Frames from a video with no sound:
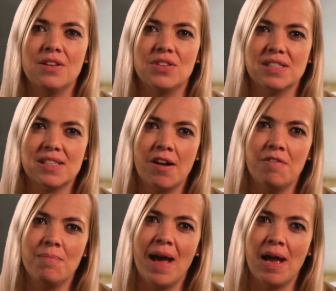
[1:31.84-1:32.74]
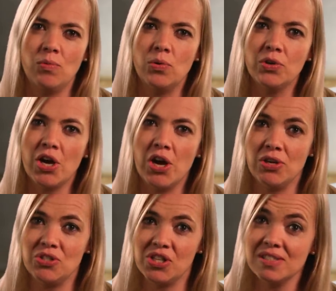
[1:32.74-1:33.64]
The Son of Man will
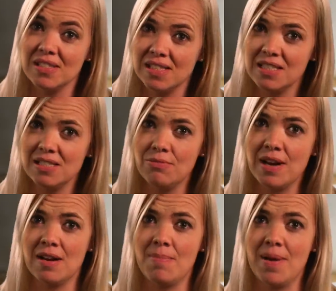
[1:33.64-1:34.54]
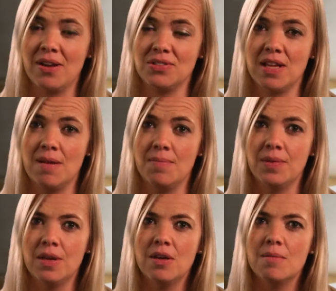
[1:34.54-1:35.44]
go, just as it is written about him.
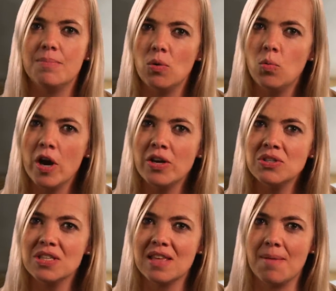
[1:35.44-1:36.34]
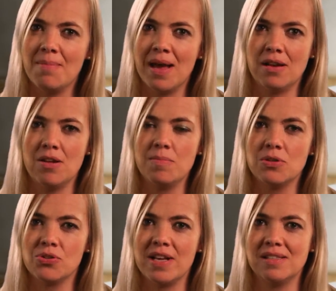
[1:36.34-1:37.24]
But woe to that man who
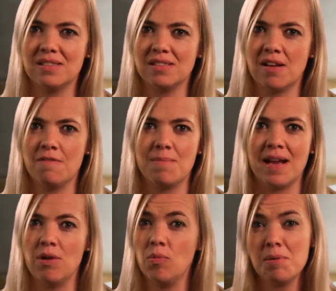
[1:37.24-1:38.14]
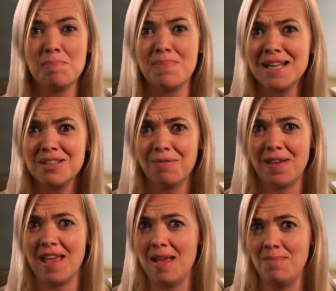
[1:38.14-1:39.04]
betrays the Son of Man. It would be better for
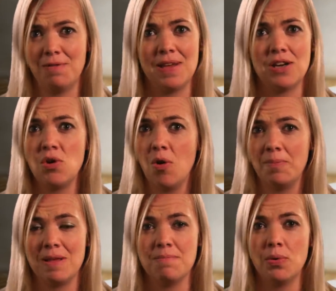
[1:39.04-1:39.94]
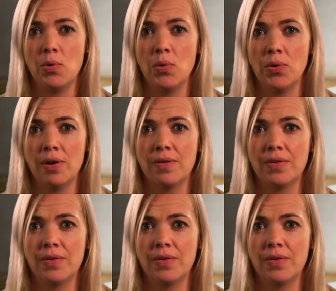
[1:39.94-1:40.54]
him if he had not been born."